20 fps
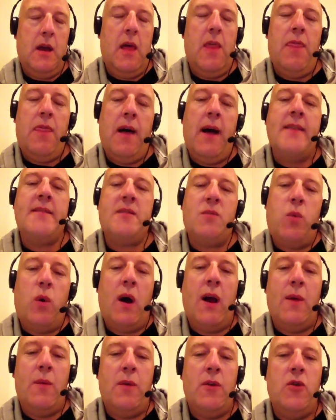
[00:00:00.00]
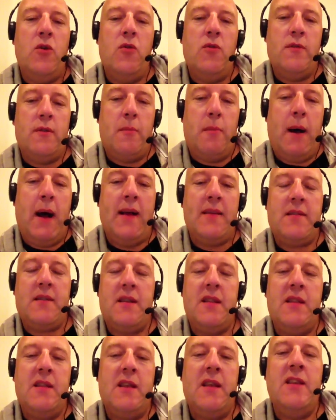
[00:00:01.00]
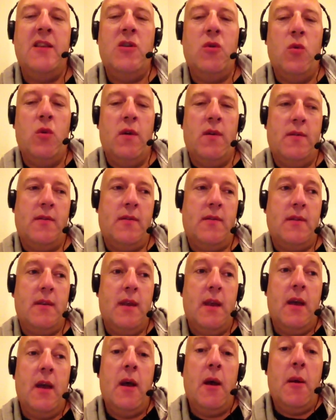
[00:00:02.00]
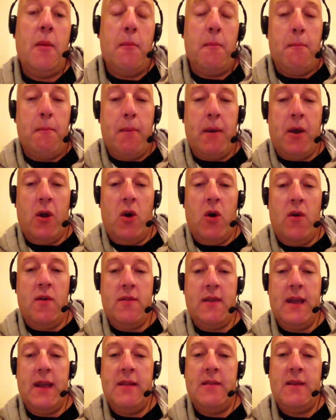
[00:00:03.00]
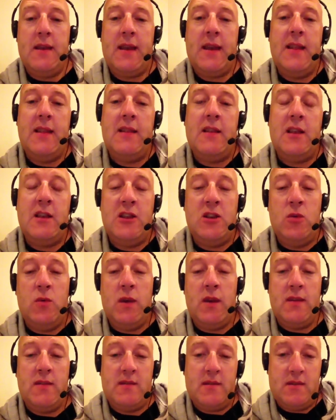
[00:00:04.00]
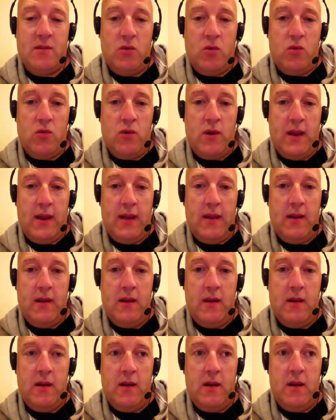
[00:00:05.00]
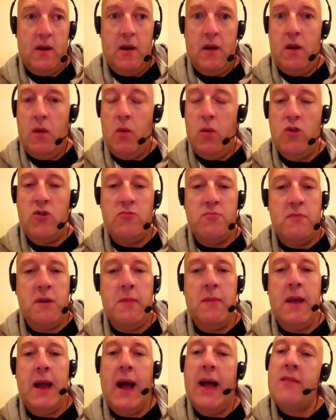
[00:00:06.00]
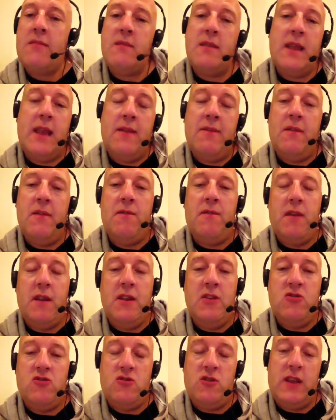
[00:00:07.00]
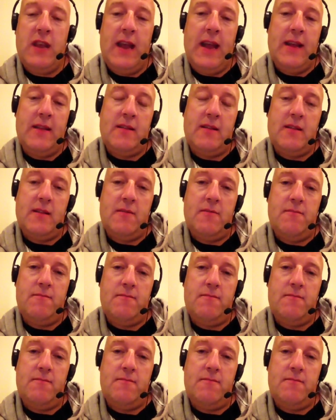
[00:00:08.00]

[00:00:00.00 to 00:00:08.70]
That's why we use the past continuous, because it's a continuing story, which maybe hasn't even finished yet.